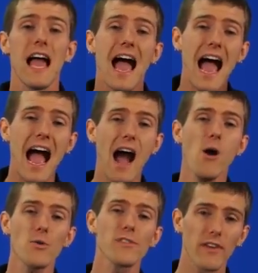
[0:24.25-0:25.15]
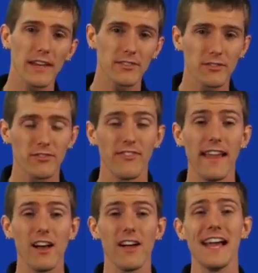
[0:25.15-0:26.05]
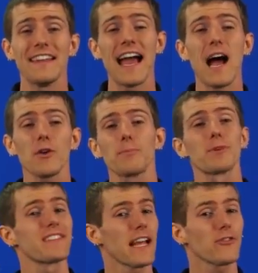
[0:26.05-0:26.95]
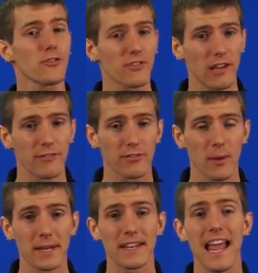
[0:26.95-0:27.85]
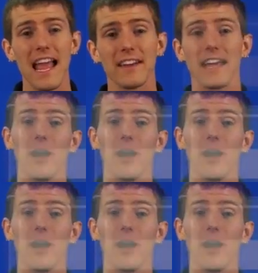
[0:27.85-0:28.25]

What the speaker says: how devices fail and how to protect yourself from it and